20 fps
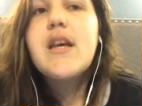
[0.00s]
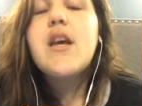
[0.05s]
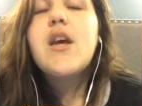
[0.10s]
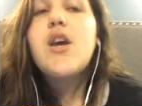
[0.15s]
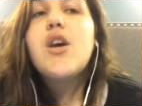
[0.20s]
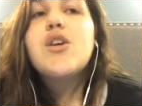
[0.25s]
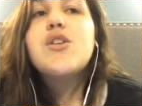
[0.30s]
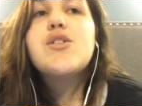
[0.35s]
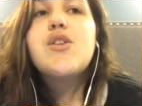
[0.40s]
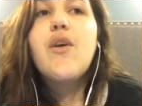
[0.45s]

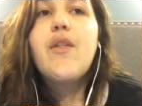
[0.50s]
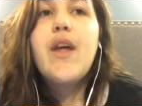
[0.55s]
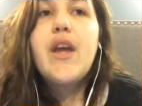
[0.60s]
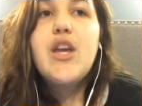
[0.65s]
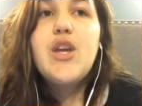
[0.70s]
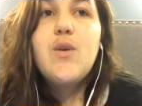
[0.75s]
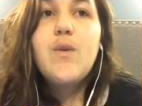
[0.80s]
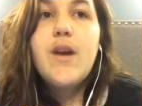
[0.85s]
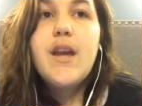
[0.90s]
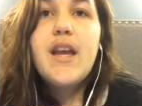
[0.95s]
so that
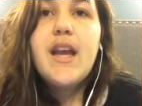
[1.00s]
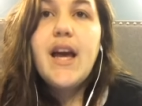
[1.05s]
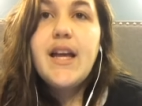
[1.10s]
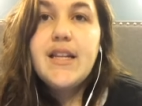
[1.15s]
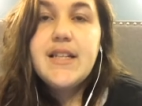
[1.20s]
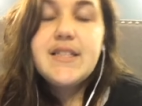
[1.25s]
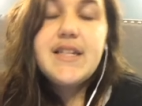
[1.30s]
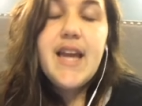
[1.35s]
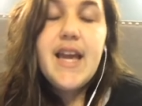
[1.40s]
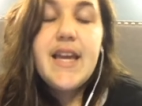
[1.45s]
you can kind
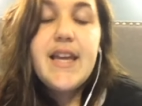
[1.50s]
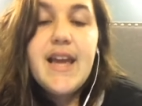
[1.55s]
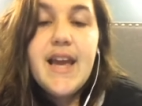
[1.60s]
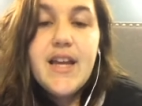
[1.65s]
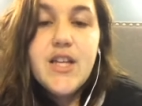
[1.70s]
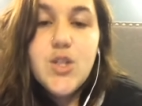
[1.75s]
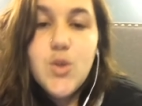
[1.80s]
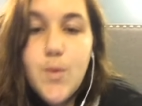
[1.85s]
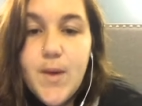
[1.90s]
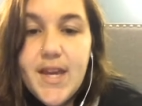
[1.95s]
of take
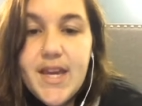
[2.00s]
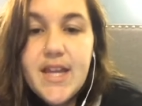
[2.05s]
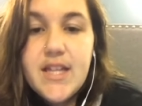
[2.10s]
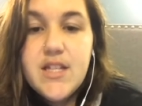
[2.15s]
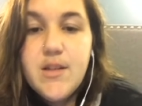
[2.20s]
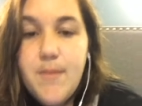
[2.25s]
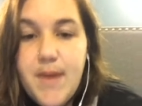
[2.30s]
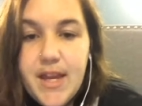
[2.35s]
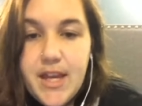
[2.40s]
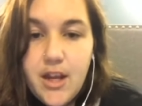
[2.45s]
it, tweak it
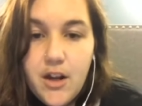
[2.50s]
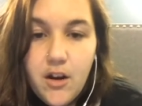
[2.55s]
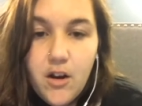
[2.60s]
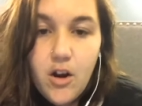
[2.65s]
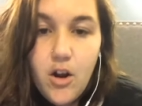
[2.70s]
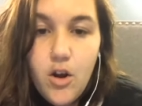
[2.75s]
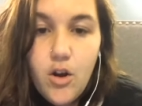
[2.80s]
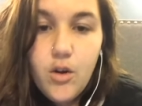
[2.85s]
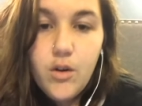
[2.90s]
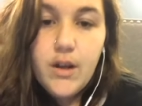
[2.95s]
to make it your
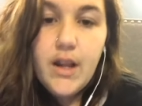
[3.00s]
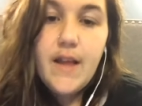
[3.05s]
own, and